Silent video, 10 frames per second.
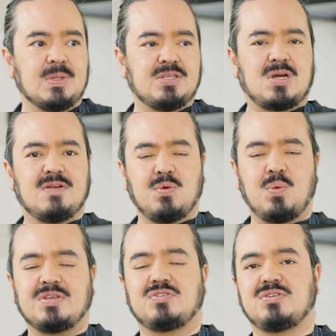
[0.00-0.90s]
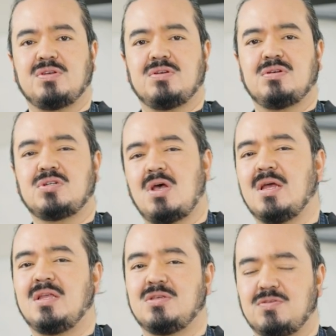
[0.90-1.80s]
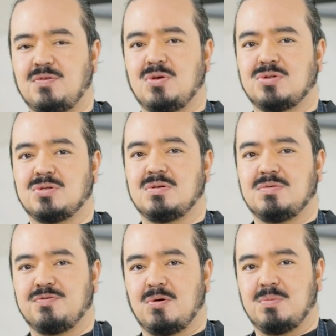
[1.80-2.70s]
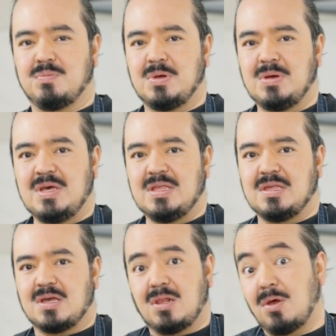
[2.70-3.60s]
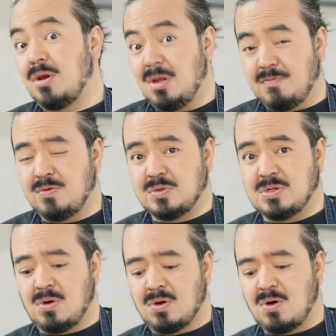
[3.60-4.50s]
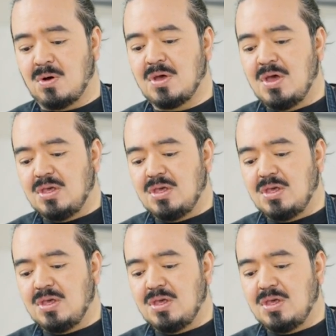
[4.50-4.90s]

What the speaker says: is kind of a Western Chinese fusion from the colonial influence in Hong Kong.